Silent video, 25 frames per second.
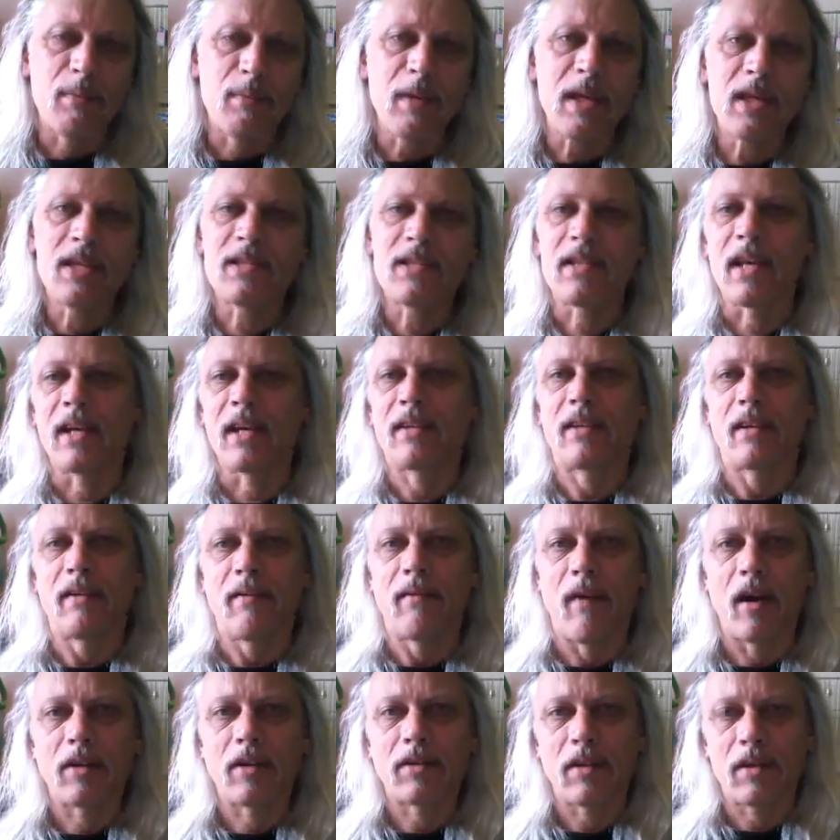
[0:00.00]
This means that
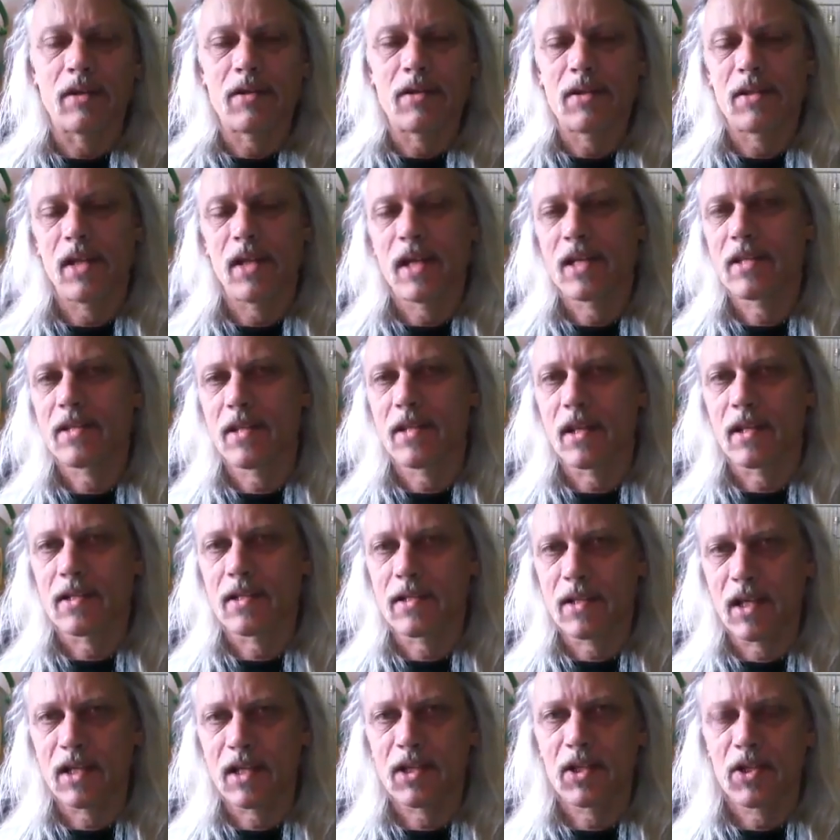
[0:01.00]
the Voctor
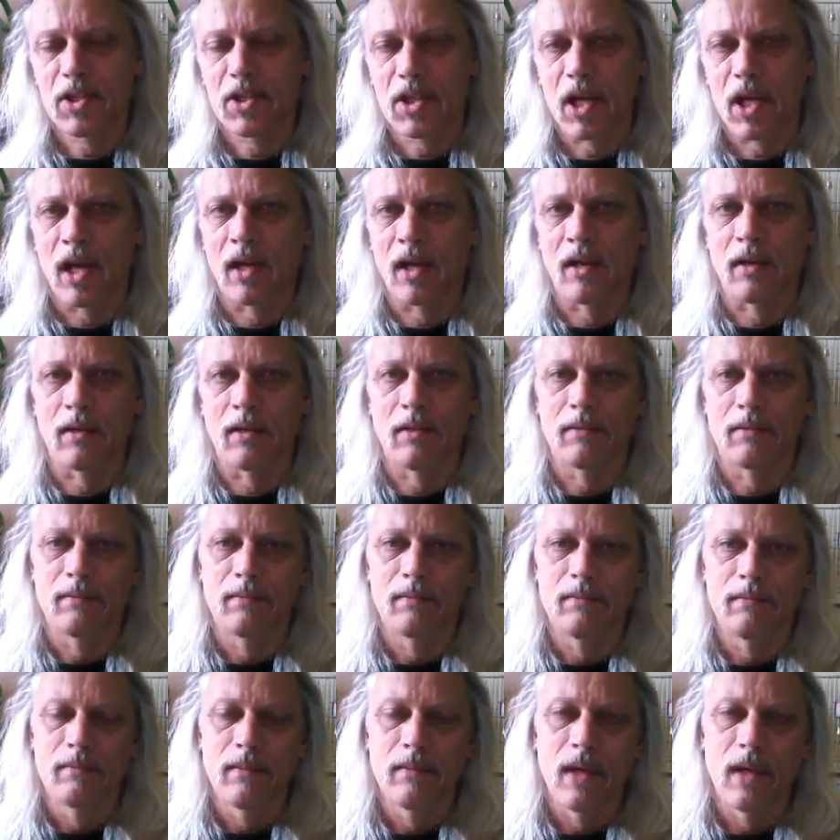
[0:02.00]
666
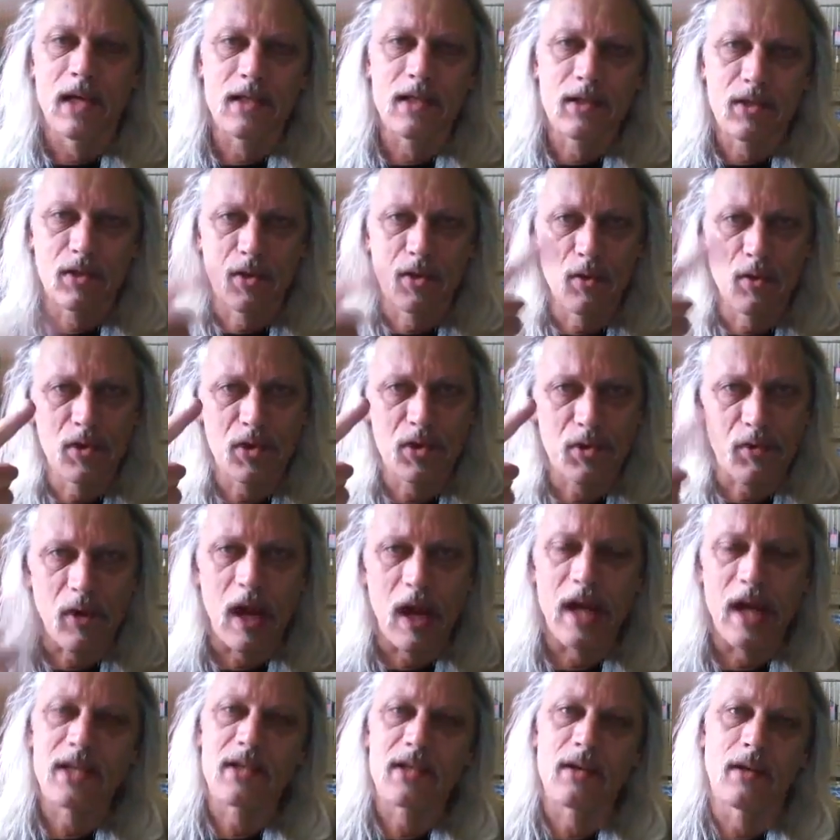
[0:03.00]
channel has two
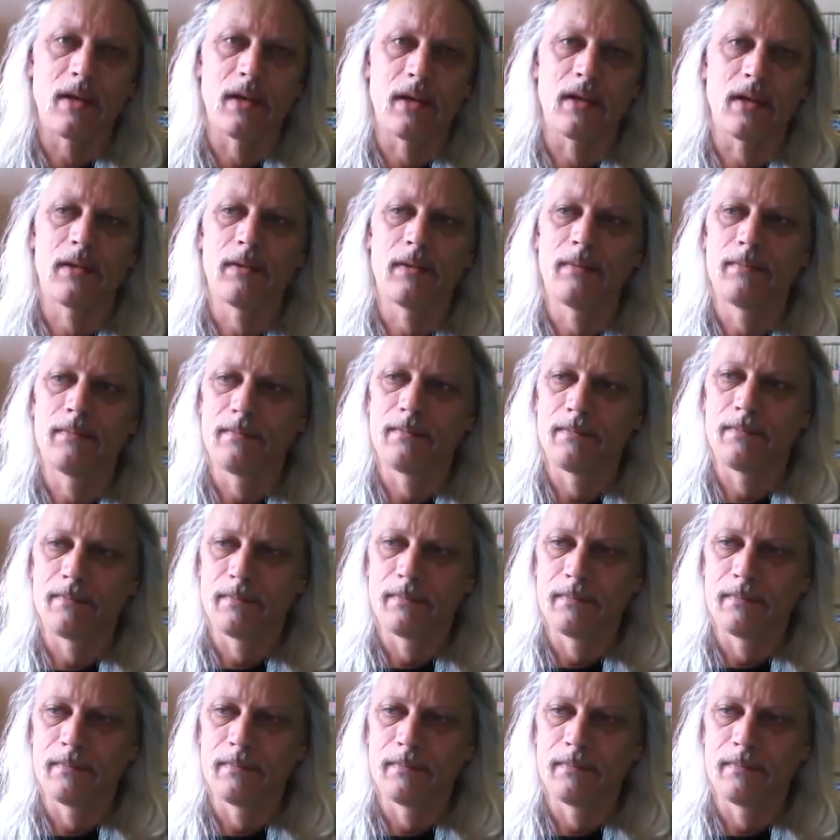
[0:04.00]
strikes on it